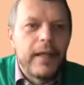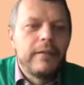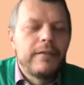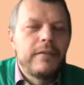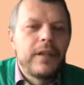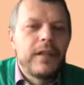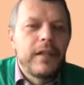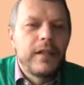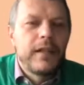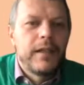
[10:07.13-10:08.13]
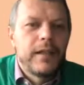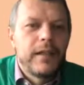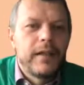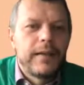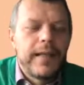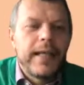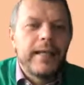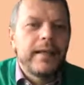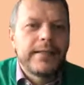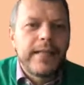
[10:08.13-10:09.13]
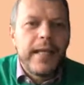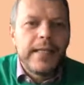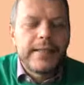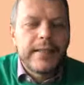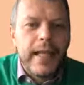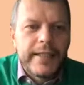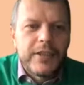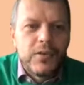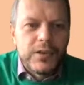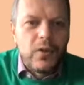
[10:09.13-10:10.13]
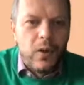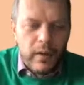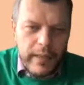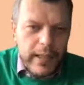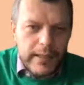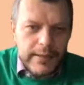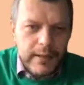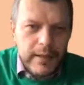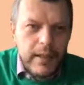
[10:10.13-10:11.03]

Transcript: and they say it's the excuse to all things.